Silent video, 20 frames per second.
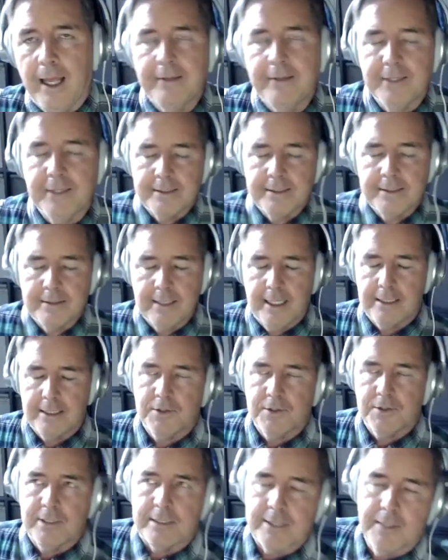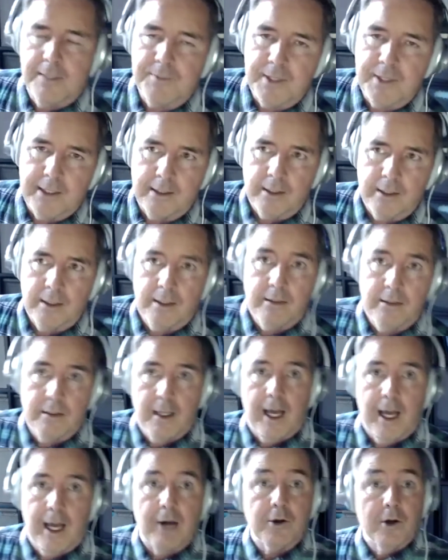is actually something that
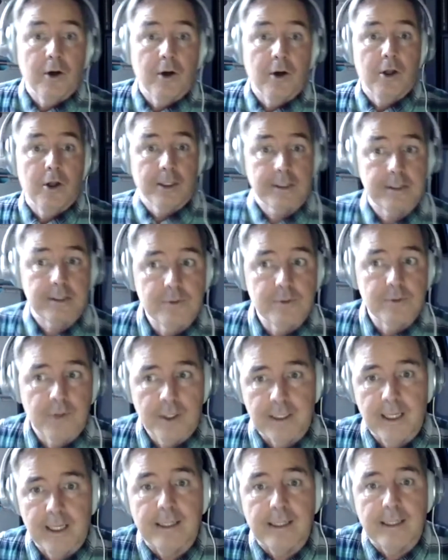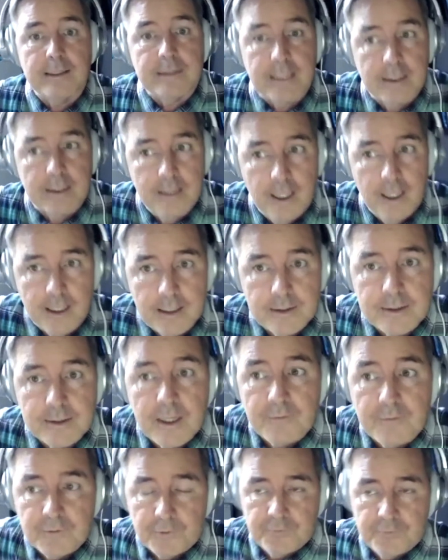alcoholics and drug addicts suffer
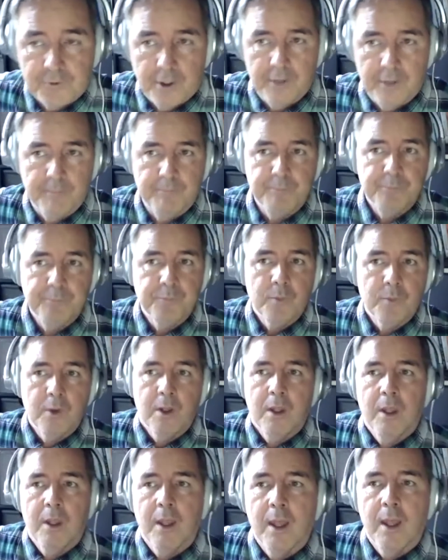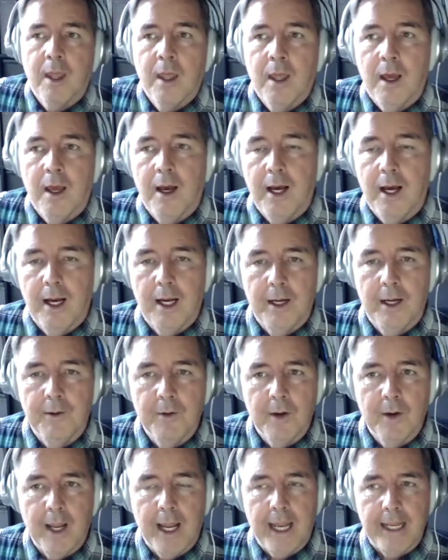from.
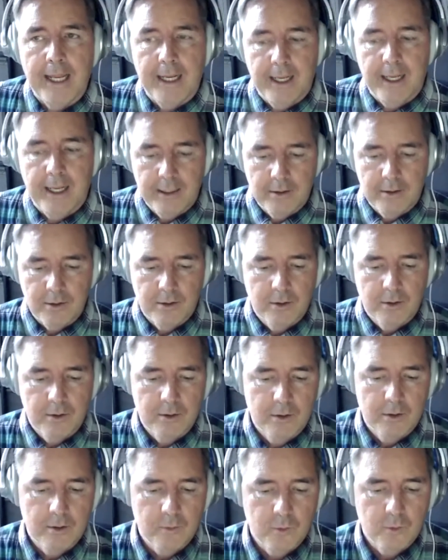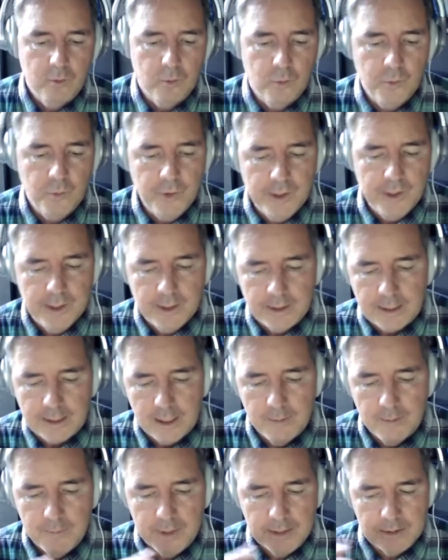And we come
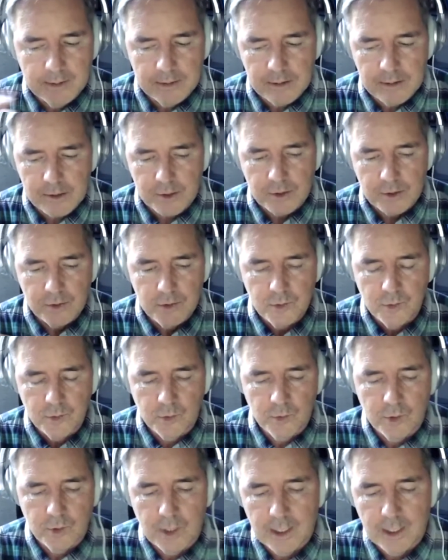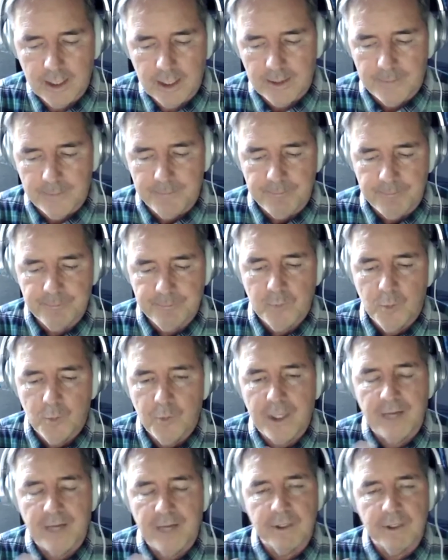into, we have a
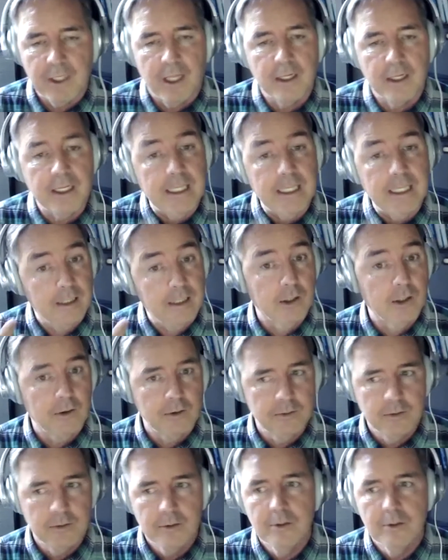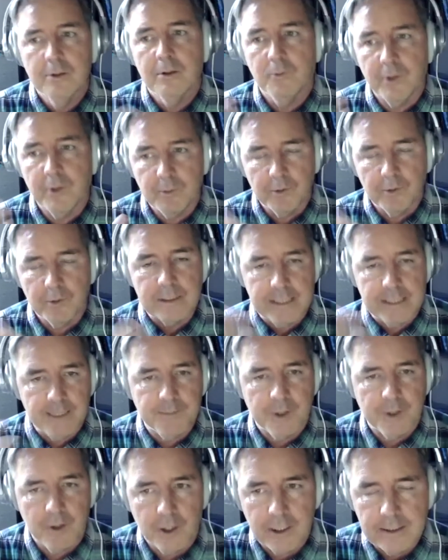lot of ego when we're deep in our
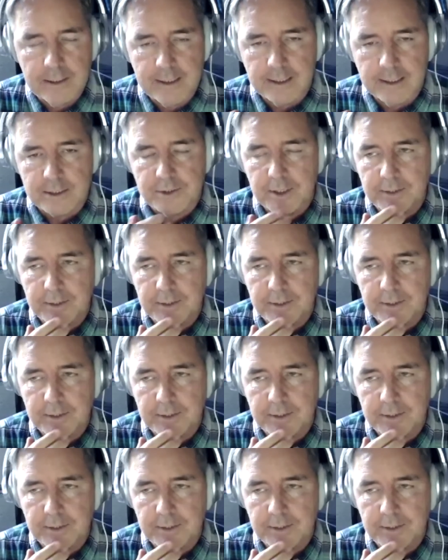addiction.